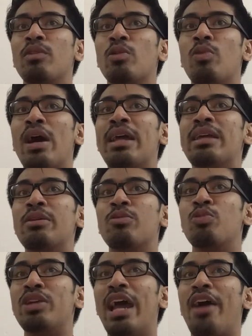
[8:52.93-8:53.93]
why
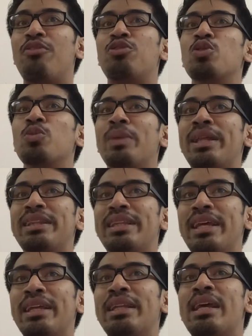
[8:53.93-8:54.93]
we have to
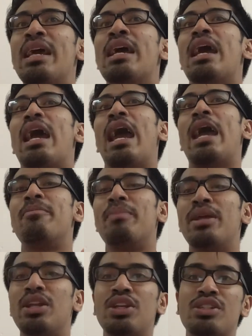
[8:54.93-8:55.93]
maintain and
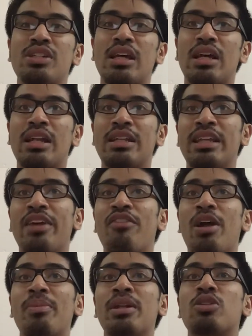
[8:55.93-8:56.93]
manage the
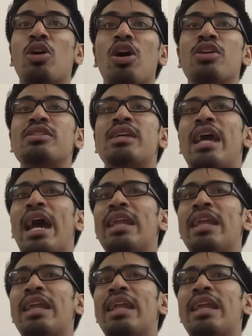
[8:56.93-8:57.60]
environment costs.